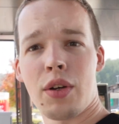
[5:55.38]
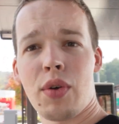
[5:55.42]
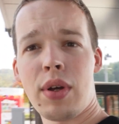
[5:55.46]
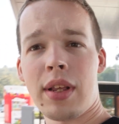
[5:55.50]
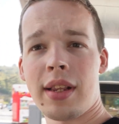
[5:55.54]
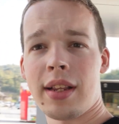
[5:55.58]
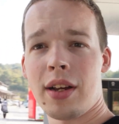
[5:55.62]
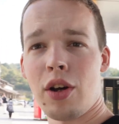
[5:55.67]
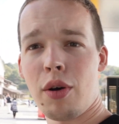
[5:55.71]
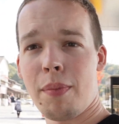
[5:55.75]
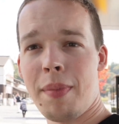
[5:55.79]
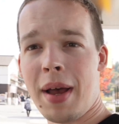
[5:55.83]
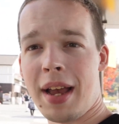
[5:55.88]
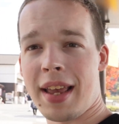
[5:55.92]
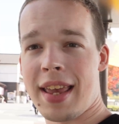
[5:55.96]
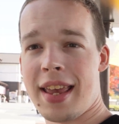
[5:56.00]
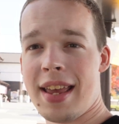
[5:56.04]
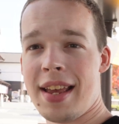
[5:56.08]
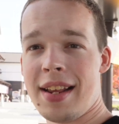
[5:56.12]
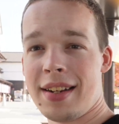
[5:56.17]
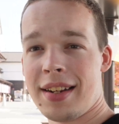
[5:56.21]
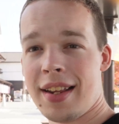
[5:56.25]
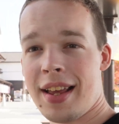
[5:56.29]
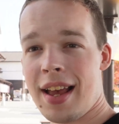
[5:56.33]
quickly go back
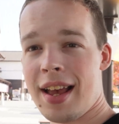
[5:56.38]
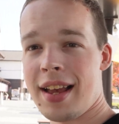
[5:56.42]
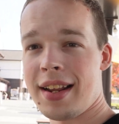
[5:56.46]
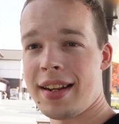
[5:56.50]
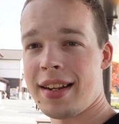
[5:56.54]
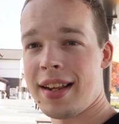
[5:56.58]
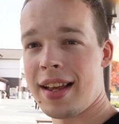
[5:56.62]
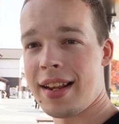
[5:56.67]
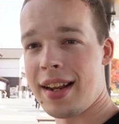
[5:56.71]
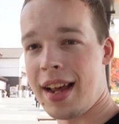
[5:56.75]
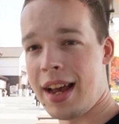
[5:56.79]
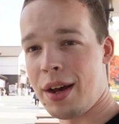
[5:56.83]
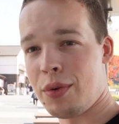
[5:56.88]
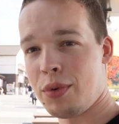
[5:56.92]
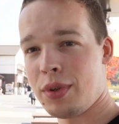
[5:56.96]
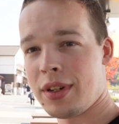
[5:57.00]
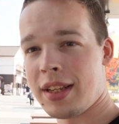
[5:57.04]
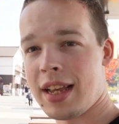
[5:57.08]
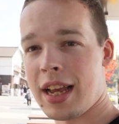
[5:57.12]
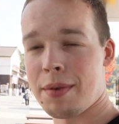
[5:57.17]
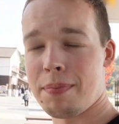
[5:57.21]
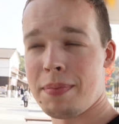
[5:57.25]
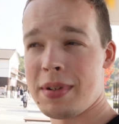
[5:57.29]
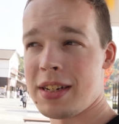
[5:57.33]
in, and then I will
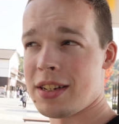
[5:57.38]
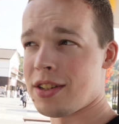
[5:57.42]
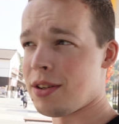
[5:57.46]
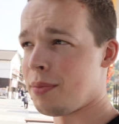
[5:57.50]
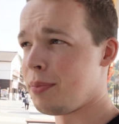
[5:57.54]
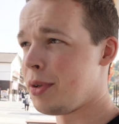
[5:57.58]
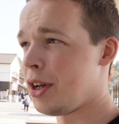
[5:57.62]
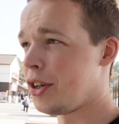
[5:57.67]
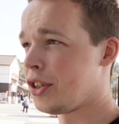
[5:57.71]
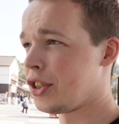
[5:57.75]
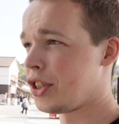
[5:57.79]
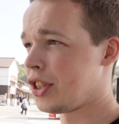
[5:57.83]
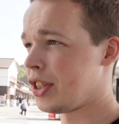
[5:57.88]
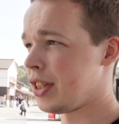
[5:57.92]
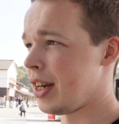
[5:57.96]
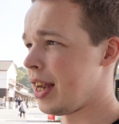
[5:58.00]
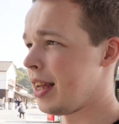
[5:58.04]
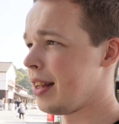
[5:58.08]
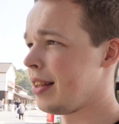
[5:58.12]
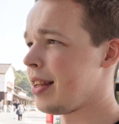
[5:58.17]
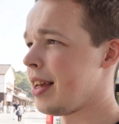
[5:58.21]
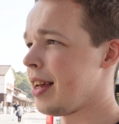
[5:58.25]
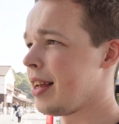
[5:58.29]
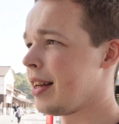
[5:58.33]
get me some lunch
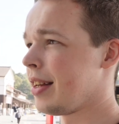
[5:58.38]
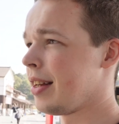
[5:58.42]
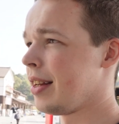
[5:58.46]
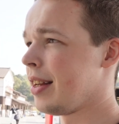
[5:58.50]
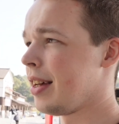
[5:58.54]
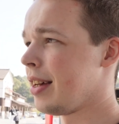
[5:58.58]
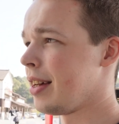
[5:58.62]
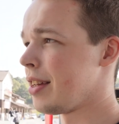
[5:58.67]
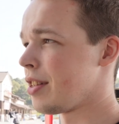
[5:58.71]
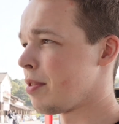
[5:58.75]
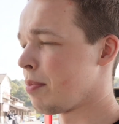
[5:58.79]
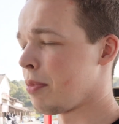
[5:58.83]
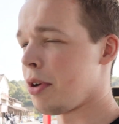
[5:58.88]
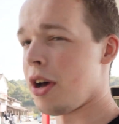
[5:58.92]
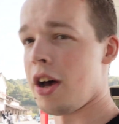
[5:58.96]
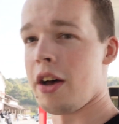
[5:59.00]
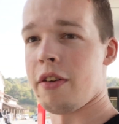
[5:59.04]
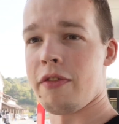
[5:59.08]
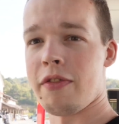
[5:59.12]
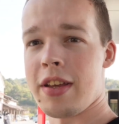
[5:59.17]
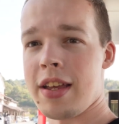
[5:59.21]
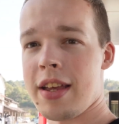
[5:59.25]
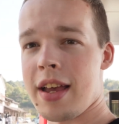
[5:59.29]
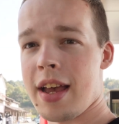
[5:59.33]
and then some
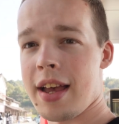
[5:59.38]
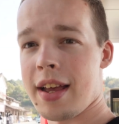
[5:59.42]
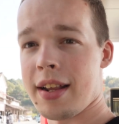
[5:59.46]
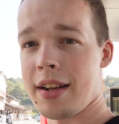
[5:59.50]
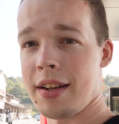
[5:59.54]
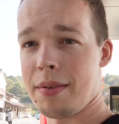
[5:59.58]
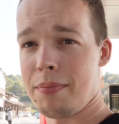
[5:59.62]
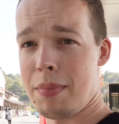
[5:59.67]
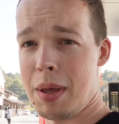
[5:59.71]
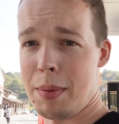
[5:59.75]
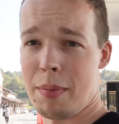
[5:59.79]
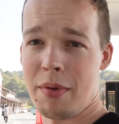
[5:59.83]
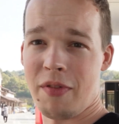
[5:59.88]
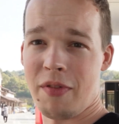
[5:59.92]
coffee and maybe